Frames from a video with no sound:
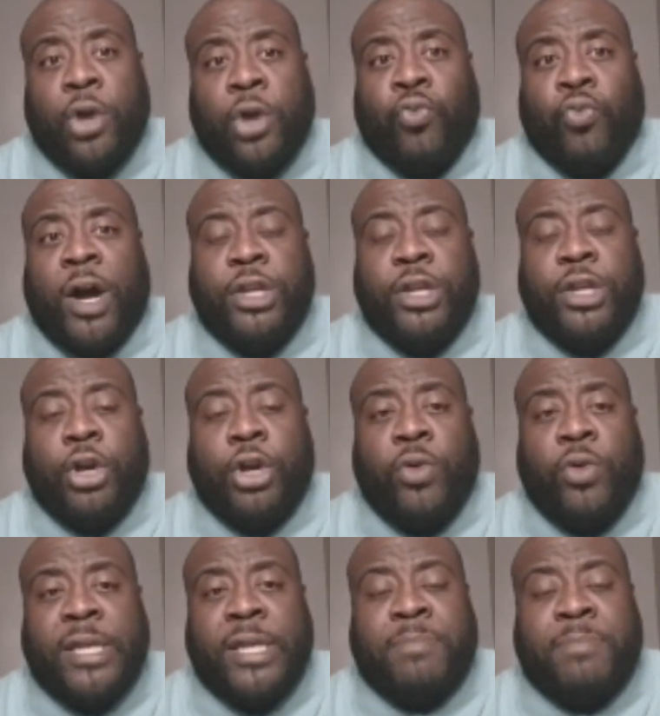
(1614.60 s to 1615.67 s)

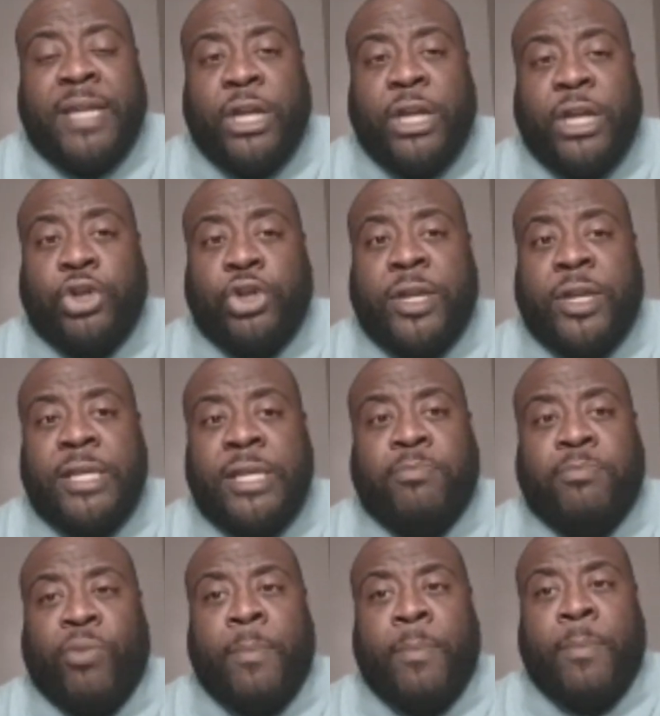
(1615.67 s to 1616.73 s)
Rondo has been injured. His
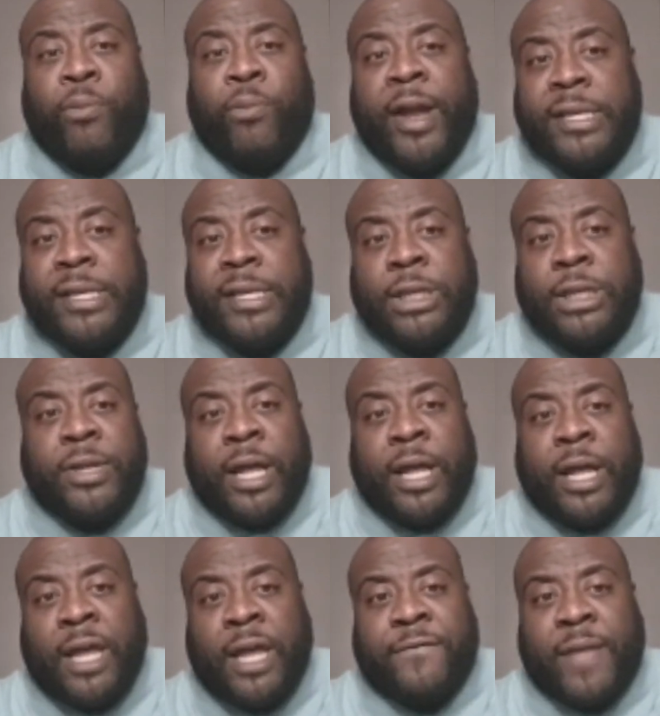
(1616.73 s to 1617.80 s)
brain is still
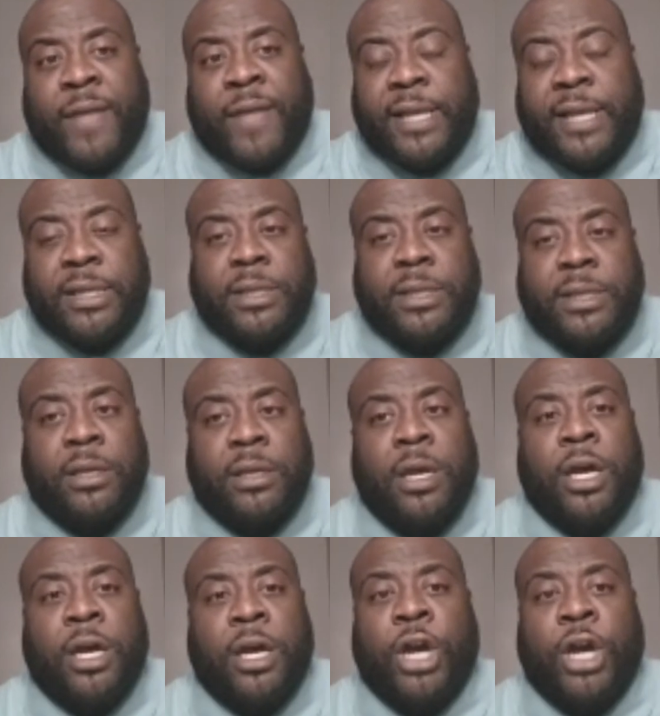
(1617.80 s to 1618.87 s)
in LA from last season.
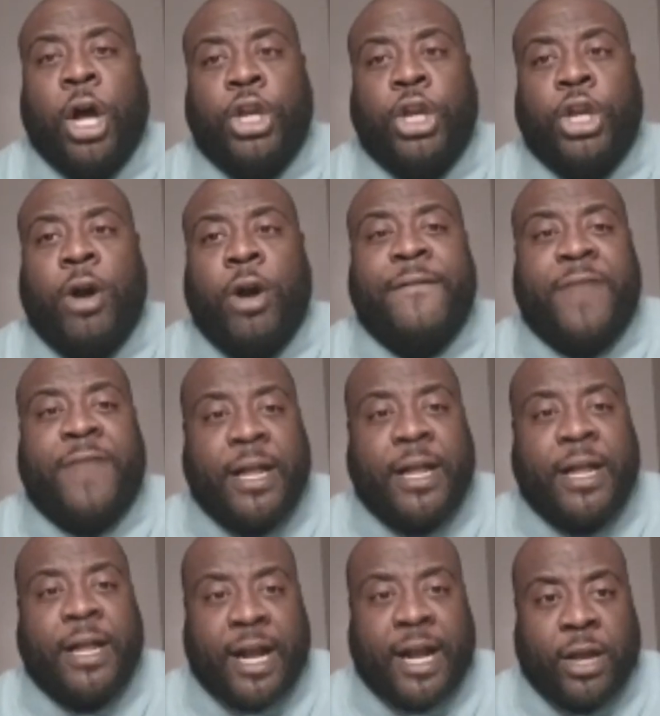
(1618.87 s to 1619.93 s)
Gallinari
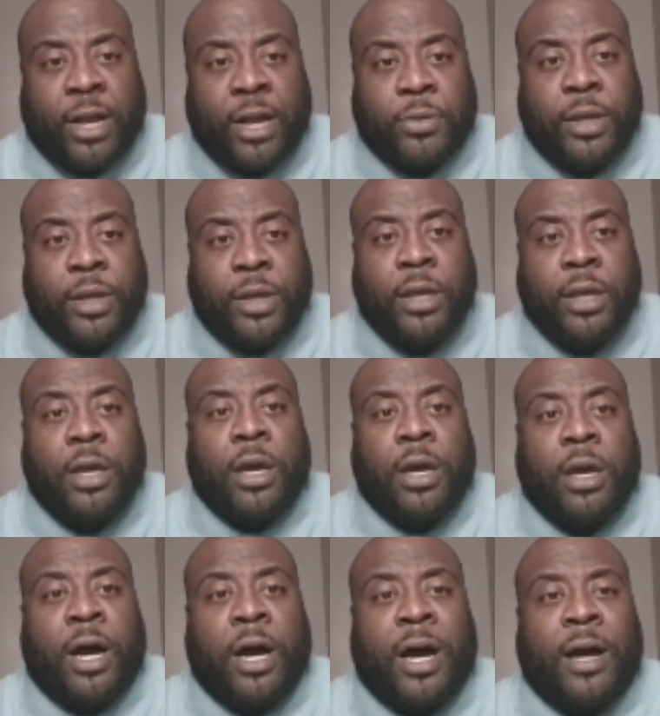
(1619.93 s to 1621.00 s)
finally got healthy.
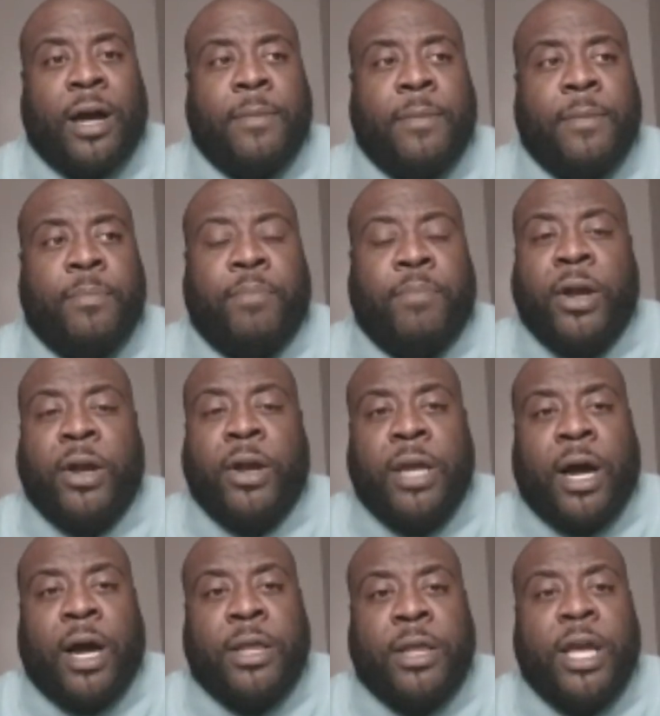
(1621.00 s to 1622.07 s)
But
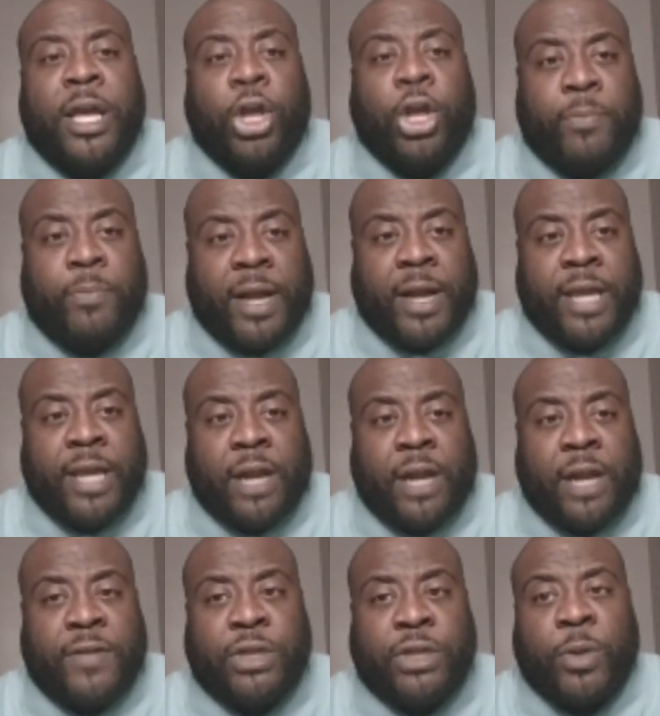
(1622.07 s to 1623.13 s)
the other
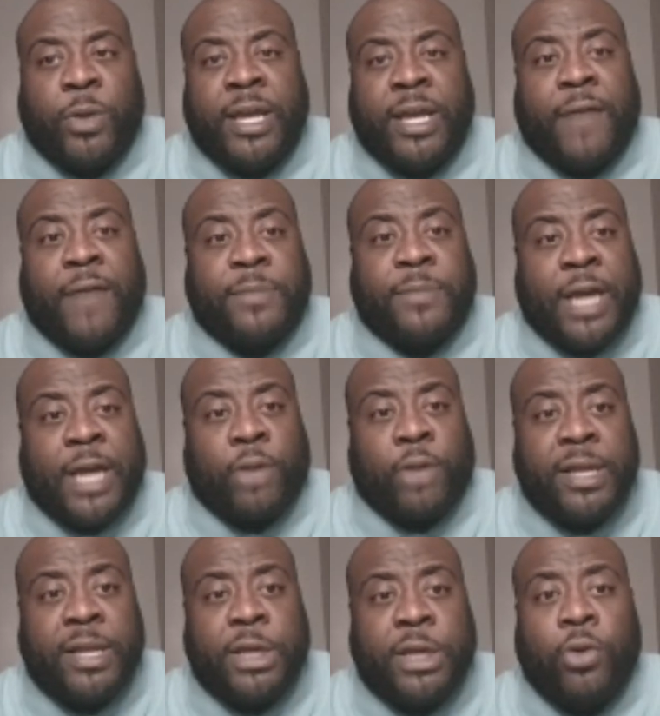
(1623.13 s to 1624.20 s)
Bogdanovic, they got from
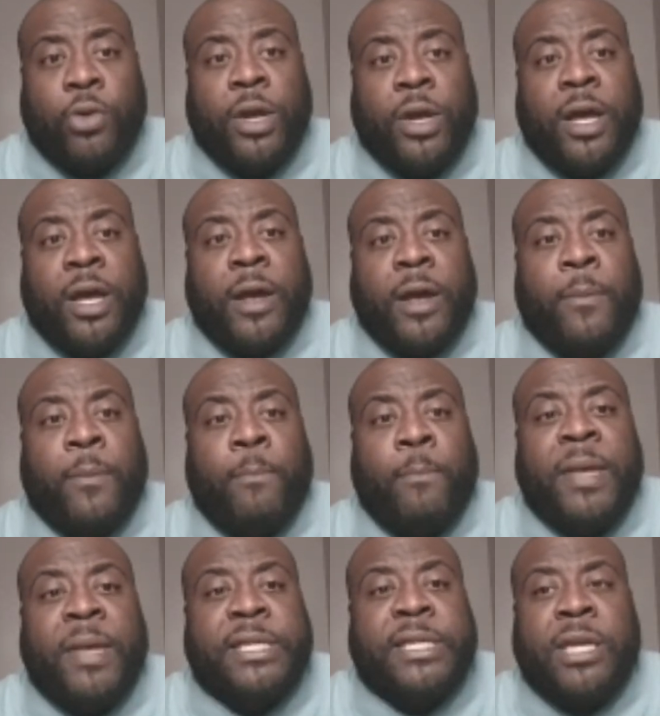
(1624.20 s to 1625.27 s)
Sacramento,
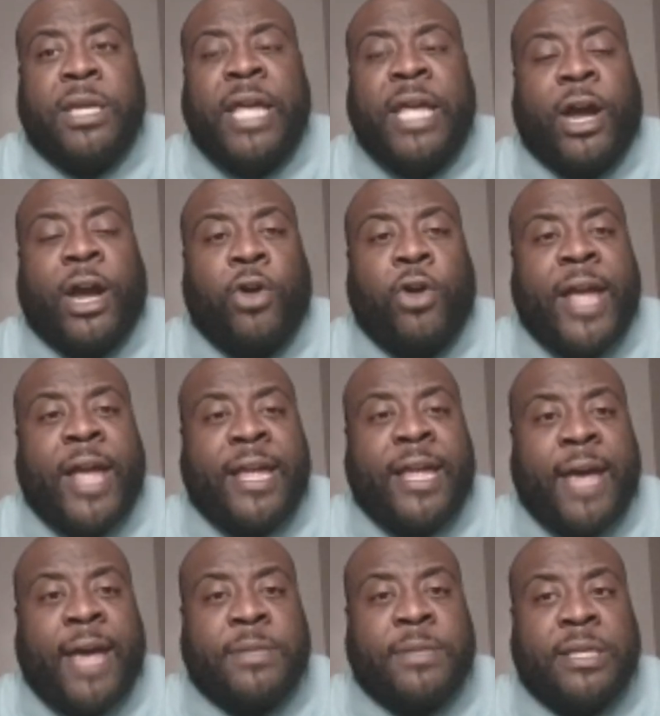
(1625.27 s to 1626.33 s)
he got hurt 8
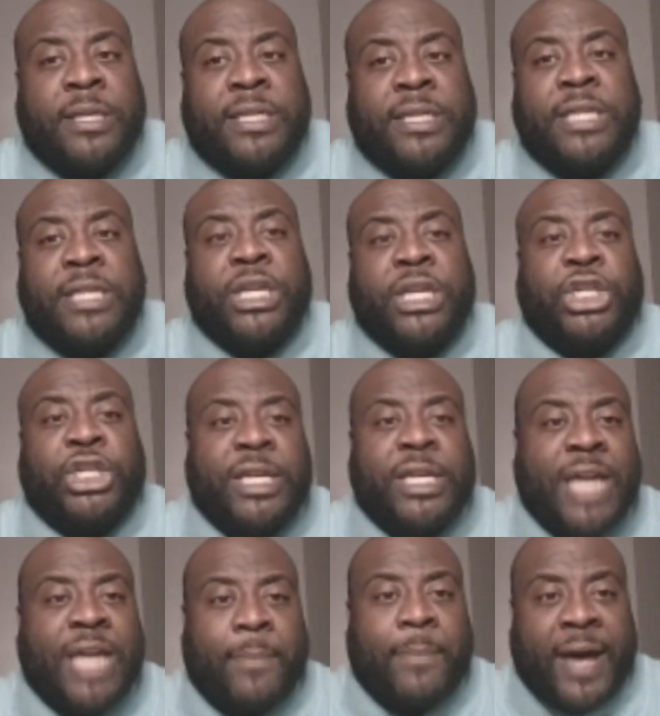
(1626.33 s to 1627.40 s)
games in the season and
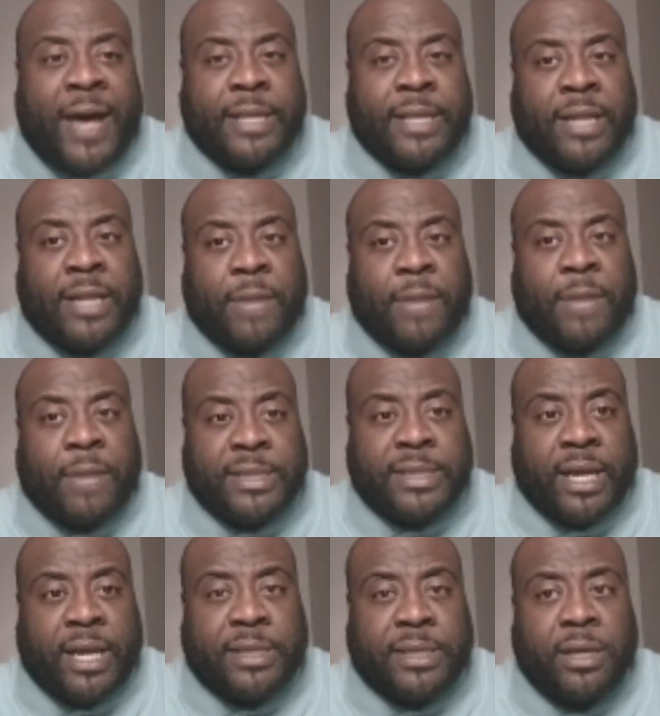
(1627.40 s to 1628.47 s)
just got back in the lineup last
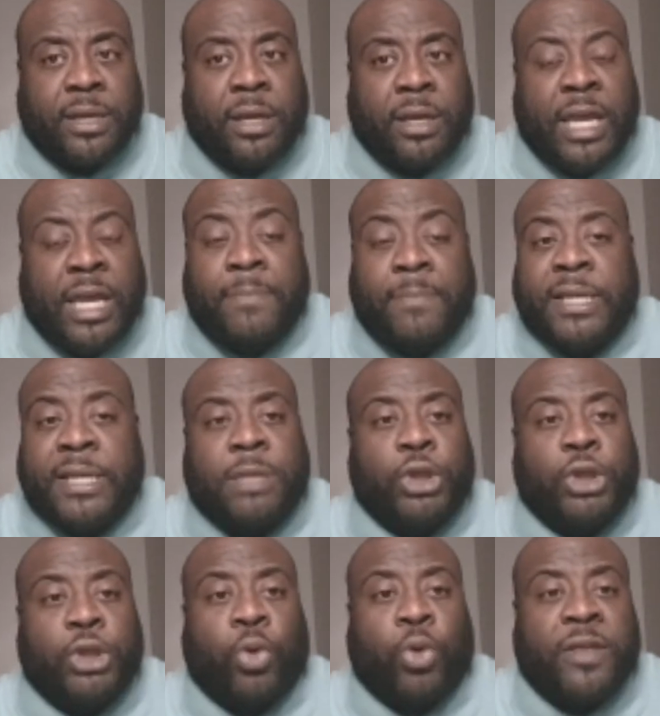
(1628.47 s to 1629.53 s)
night. He missed the
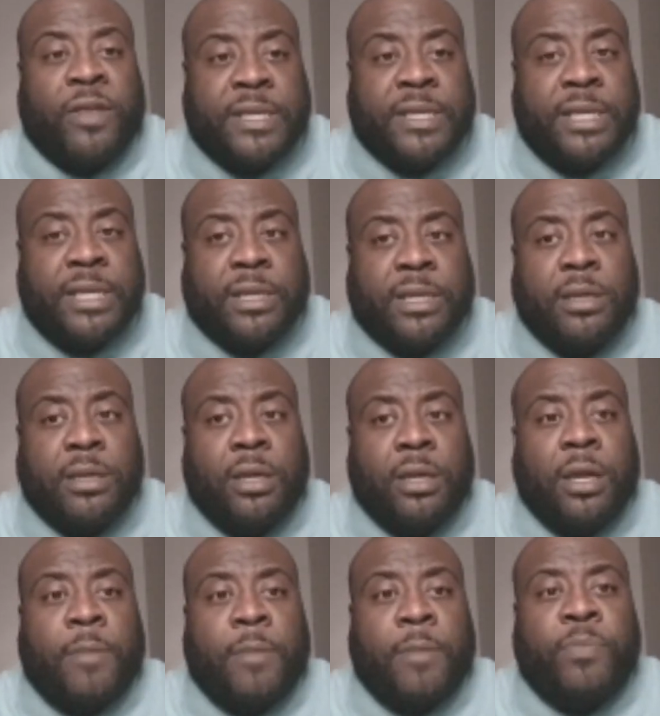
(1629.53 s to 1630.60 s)
majority of the season.
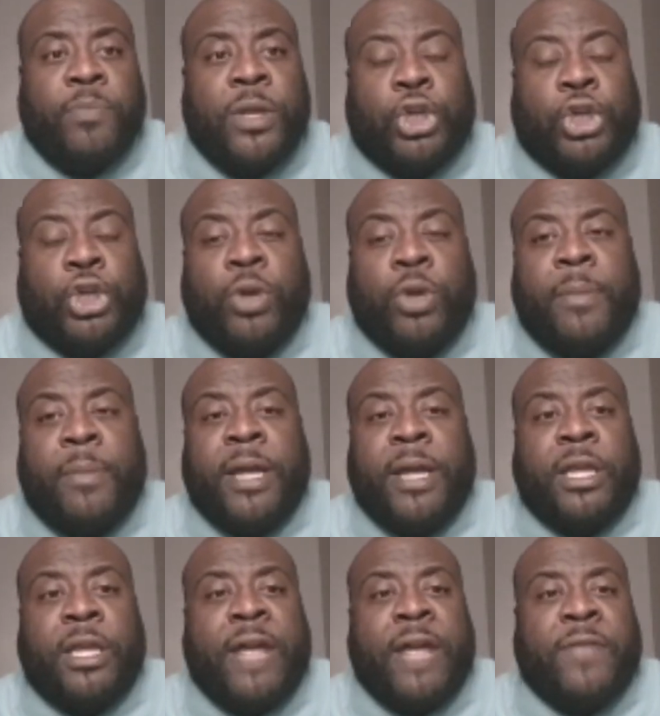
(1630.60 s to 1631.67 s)
I
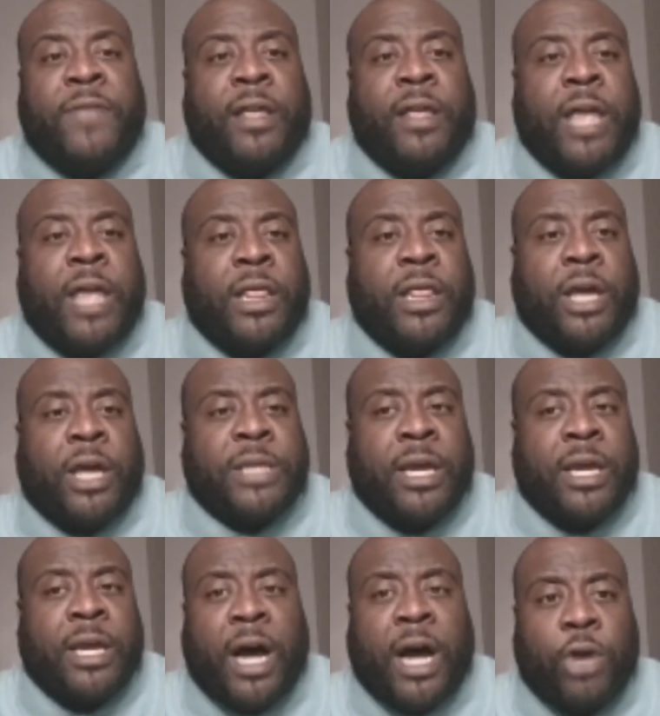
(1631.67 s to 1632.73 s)
mean, they lost
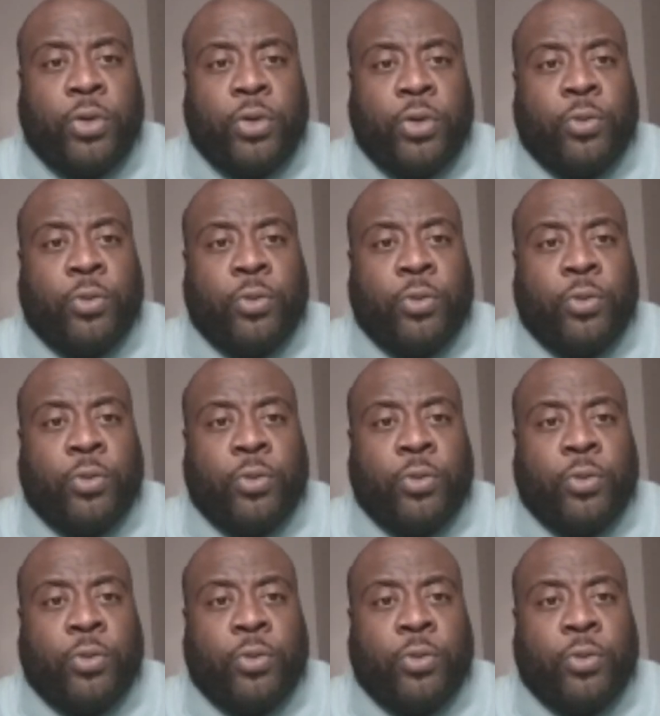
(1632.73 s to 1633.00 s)
Ngannou,